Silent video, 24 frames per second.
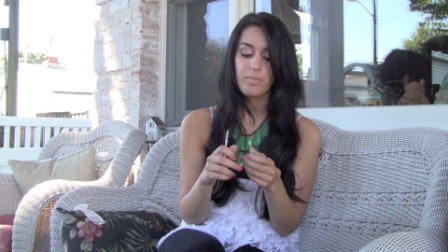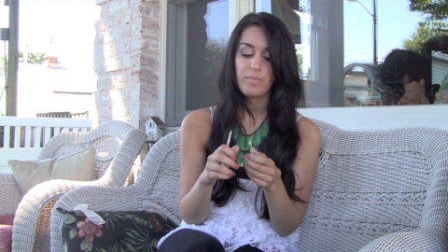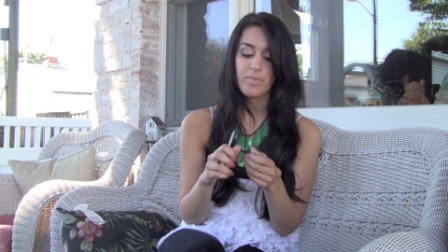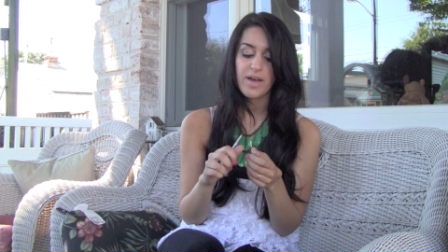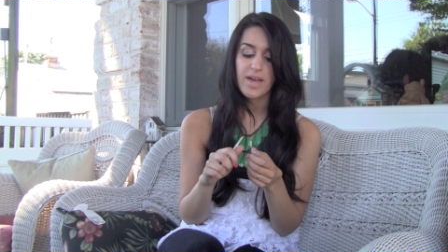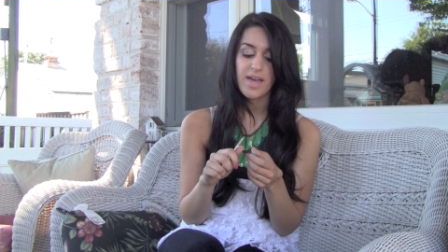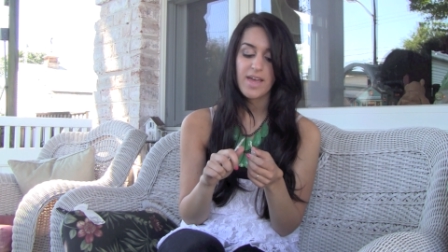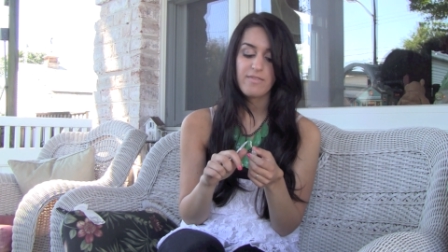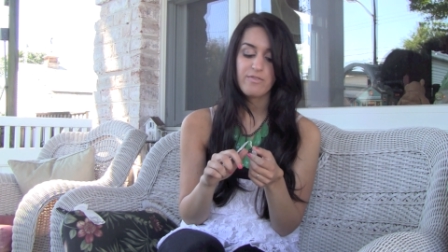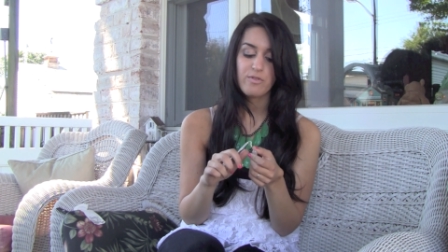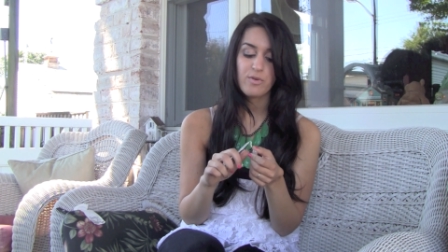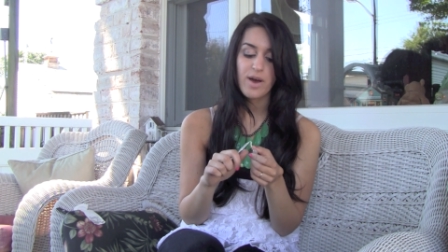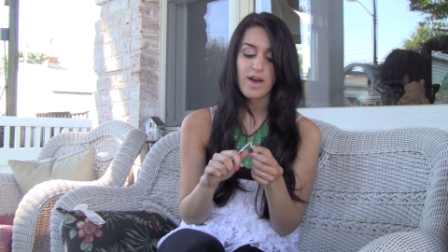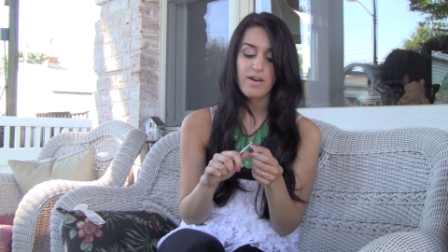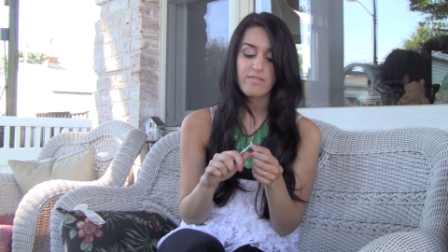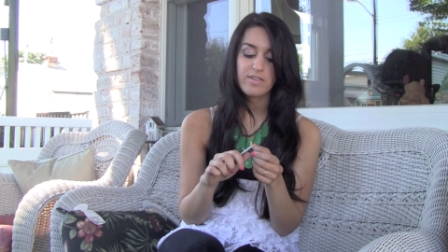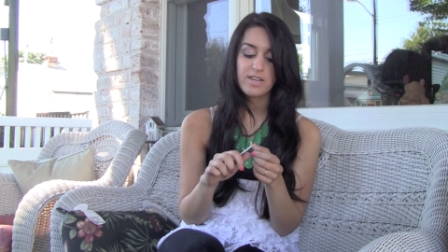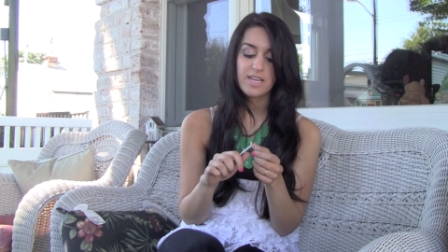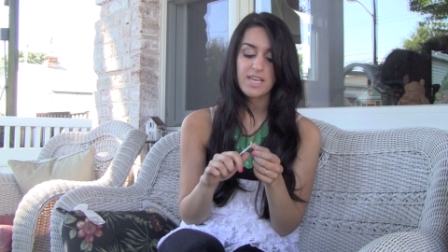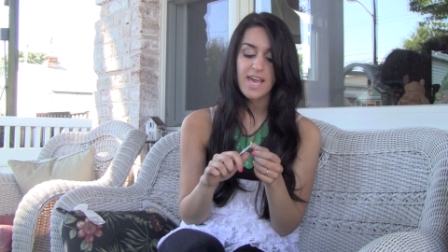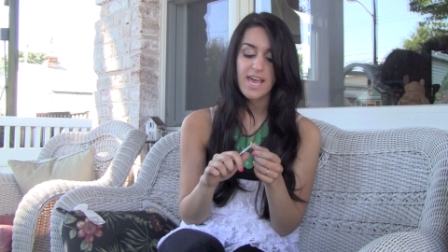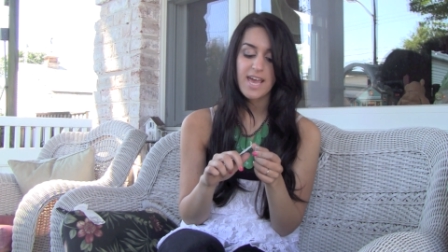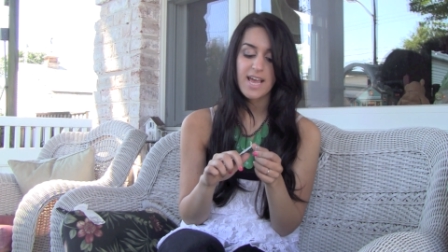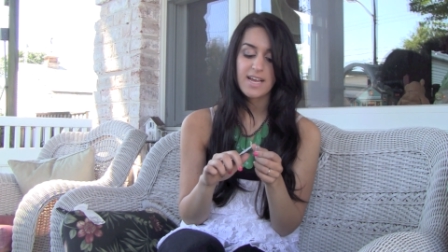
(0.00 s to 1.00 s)
but if you have
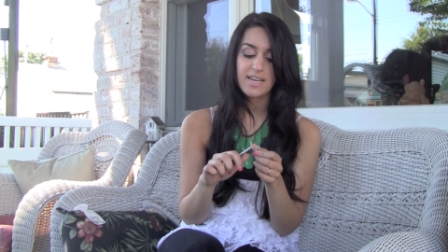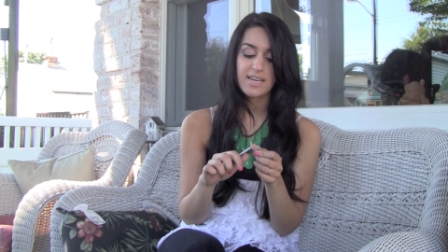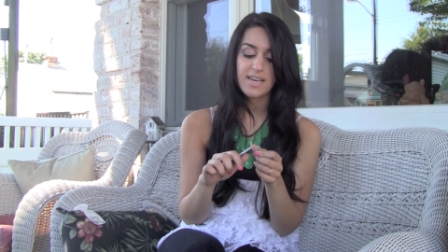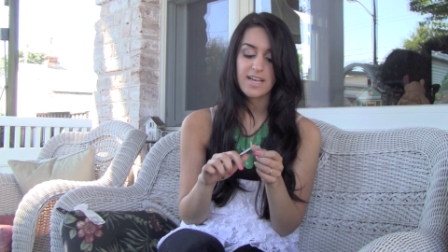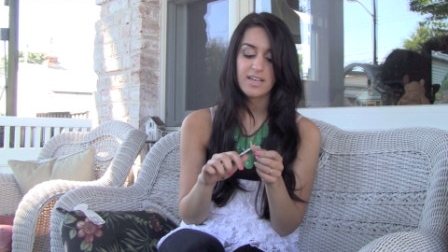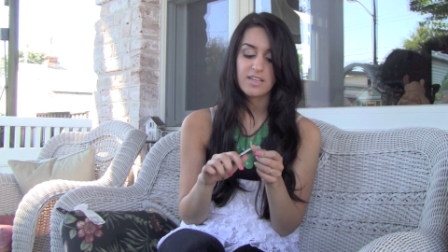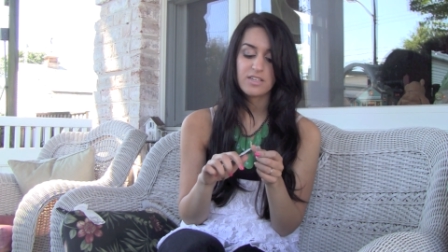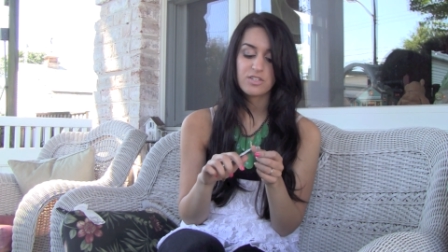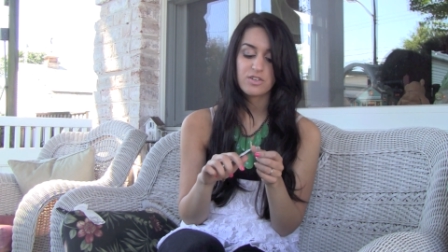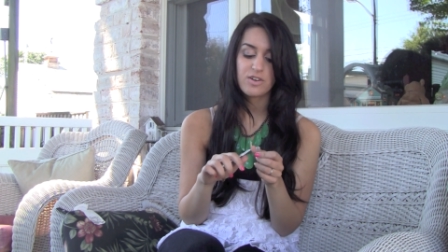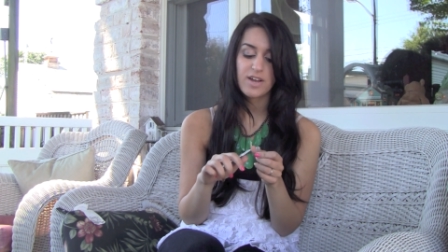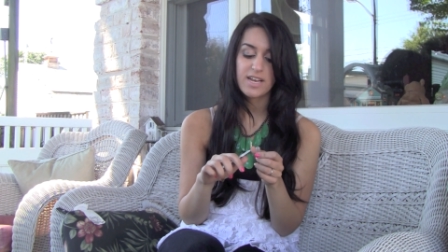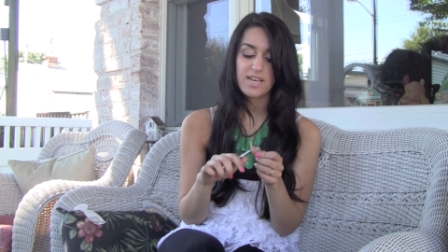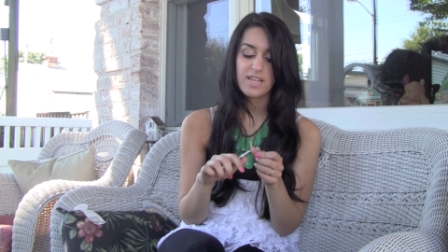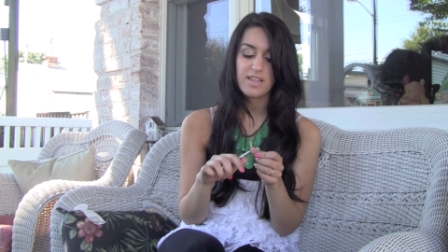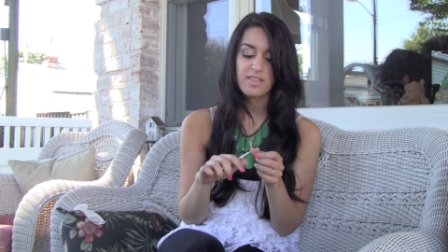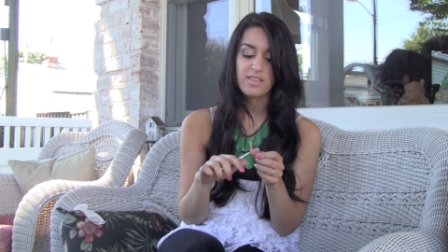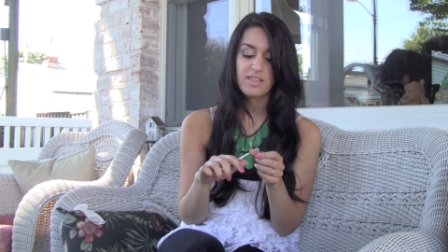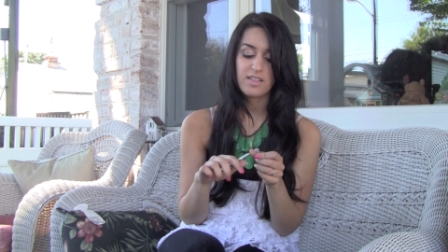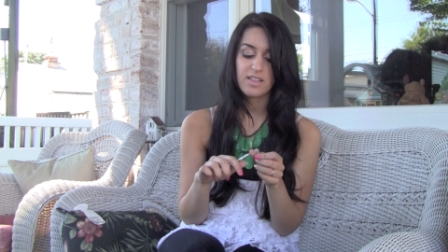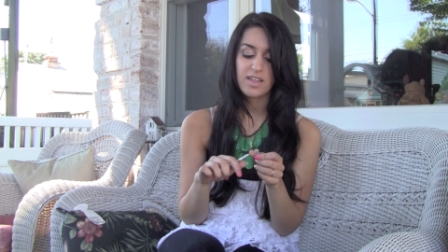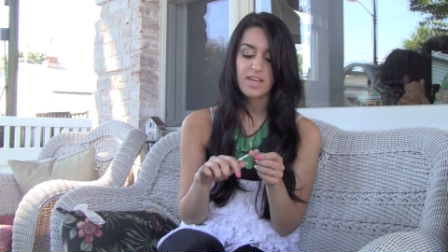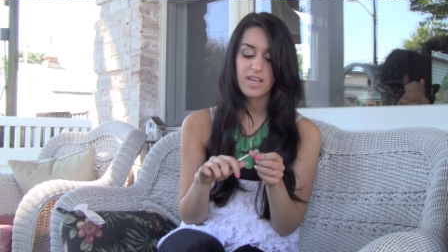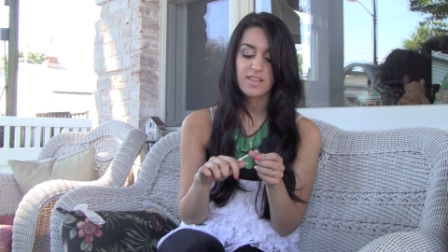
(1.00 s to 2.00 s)
any hangnails or
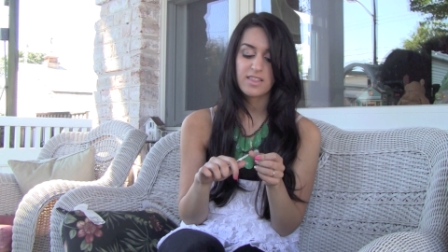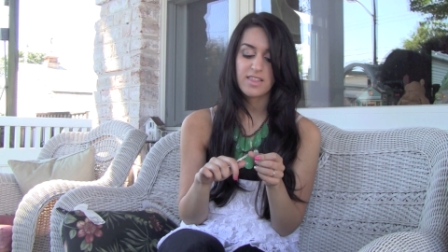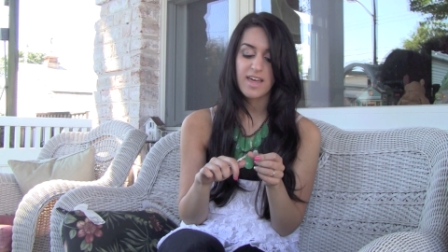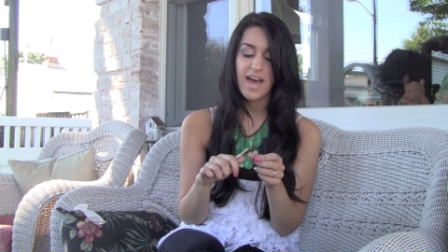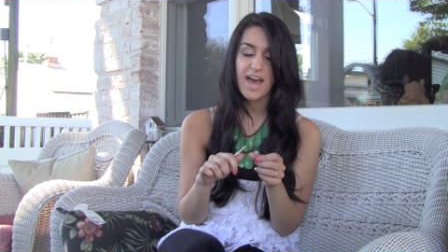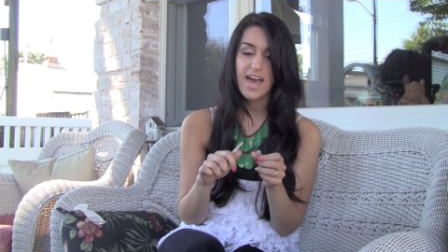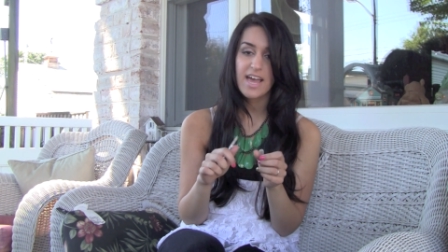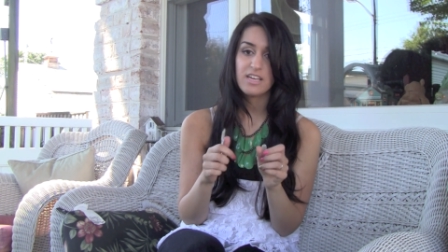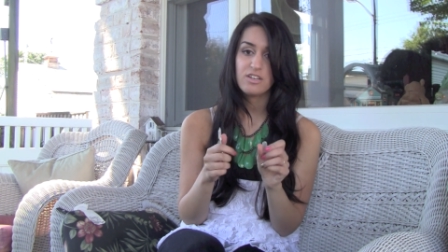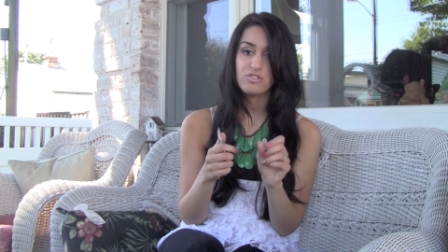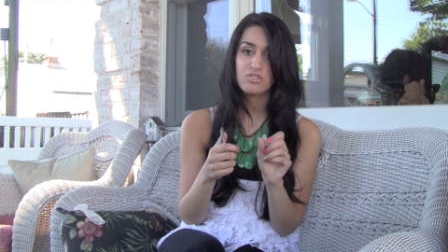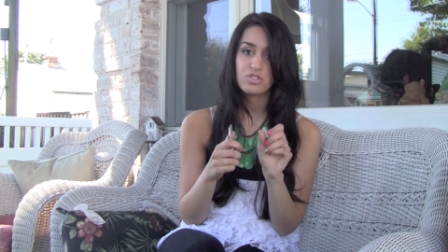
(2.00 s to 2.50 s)
anything like that,